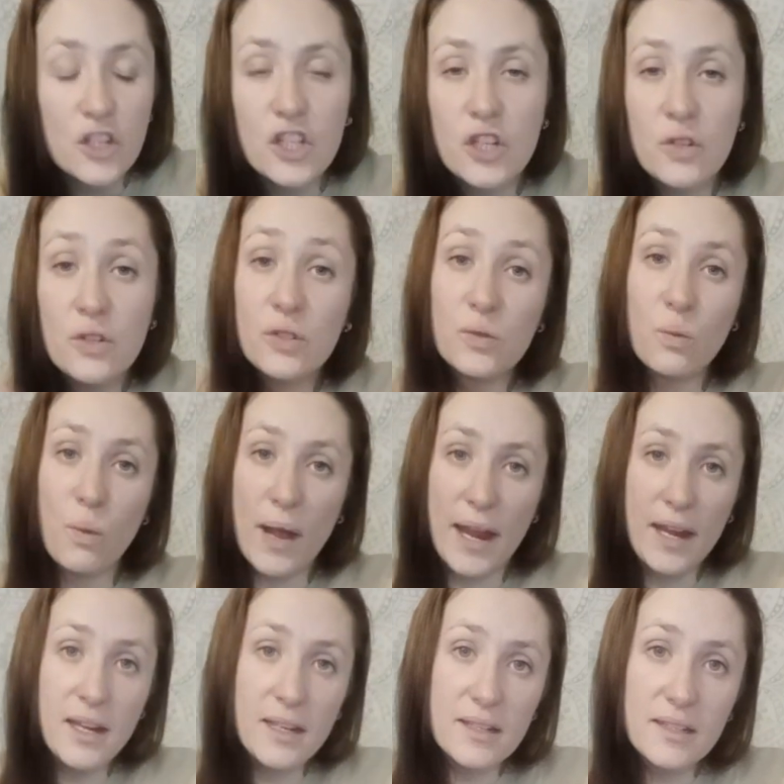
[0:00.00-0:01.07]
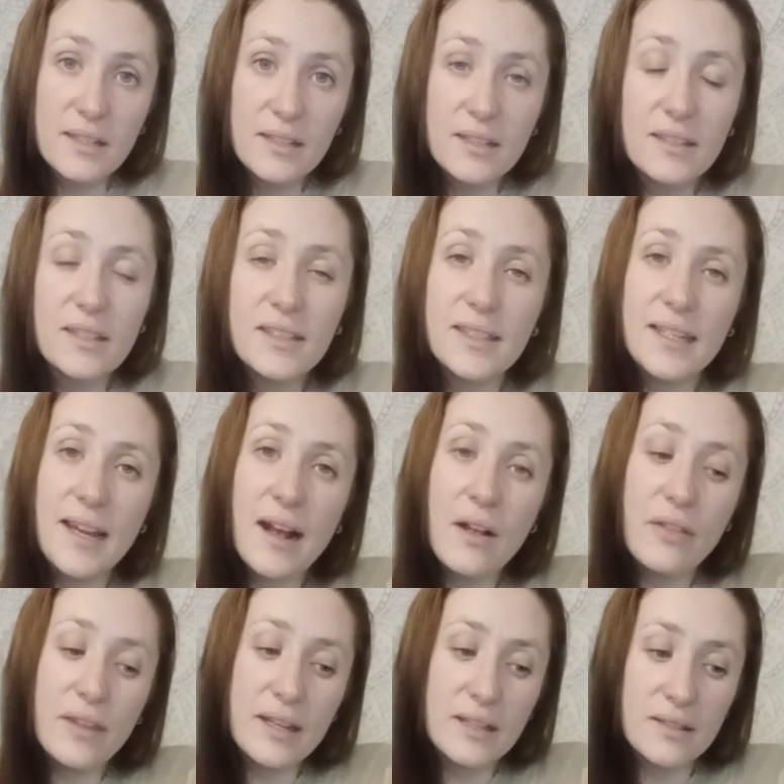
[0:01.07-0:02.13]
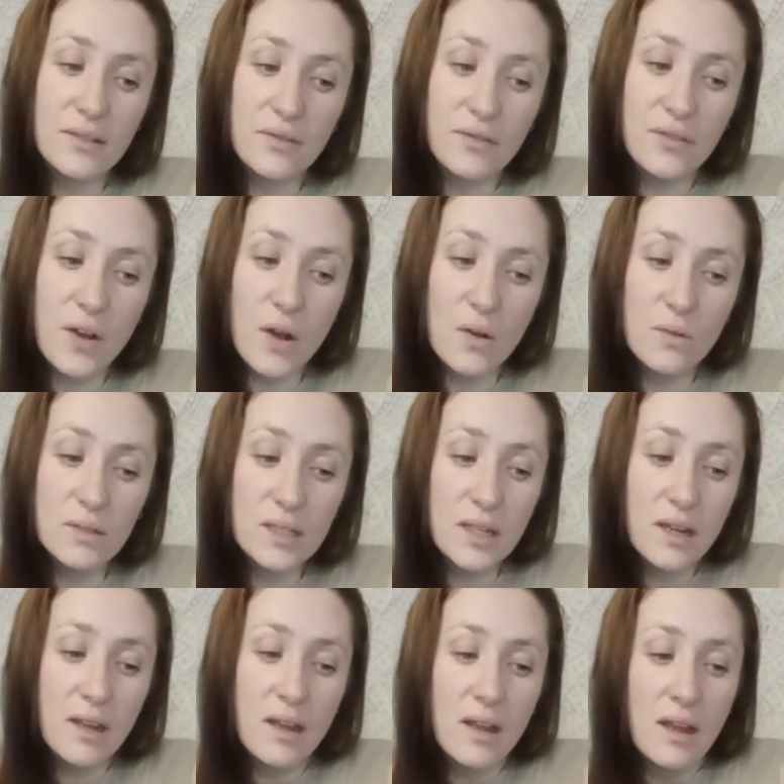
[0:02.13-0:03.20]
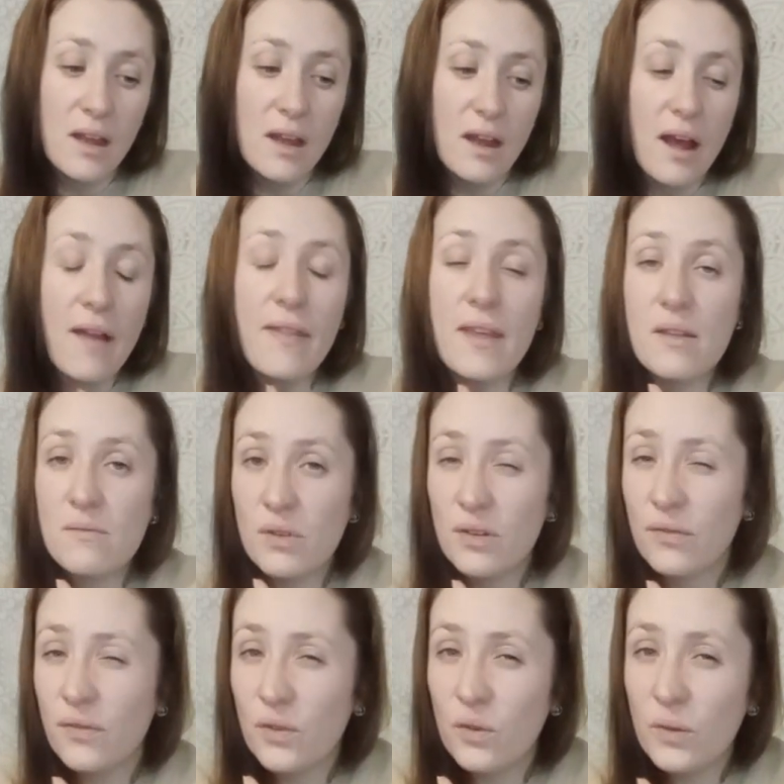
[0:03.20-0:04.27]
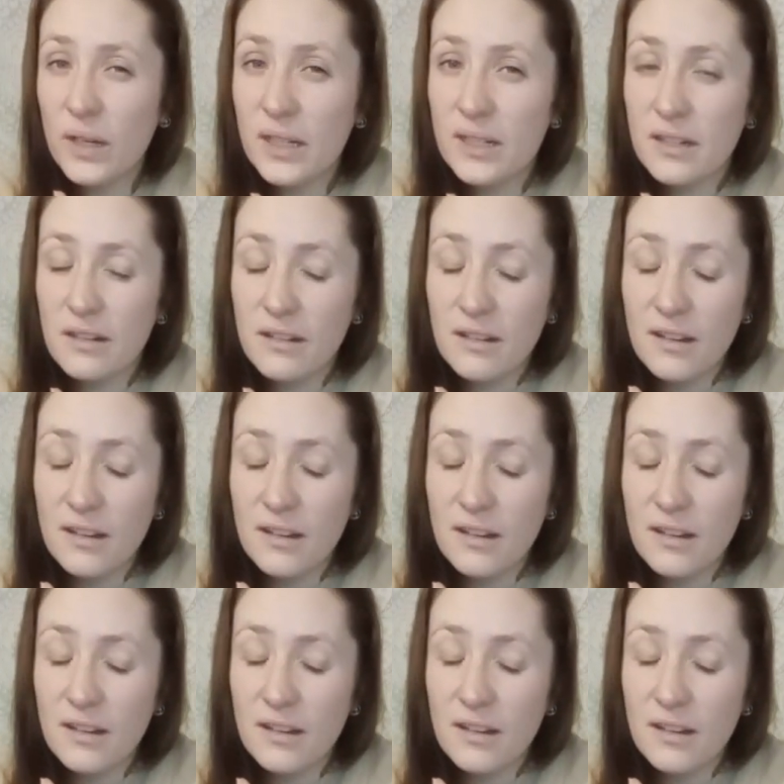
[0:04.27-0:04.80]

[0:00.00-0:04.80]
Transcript: Do you just wait to see how things unfold, and then move forward?